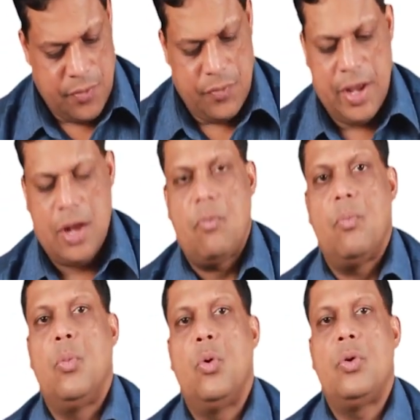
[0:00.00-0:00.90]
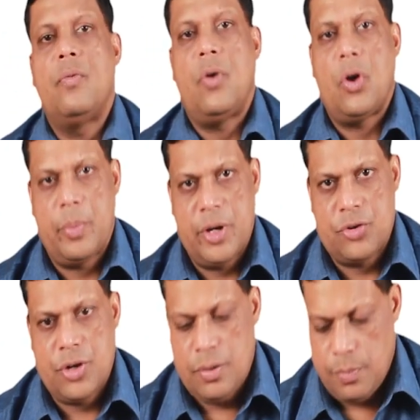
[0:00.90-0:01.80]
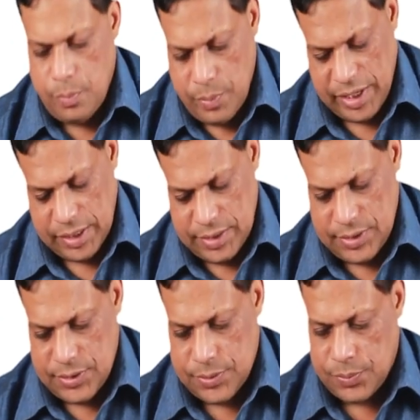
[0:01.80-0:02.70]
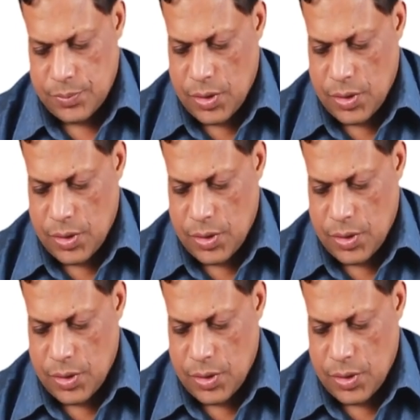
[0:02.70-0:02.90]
where bone formation begins.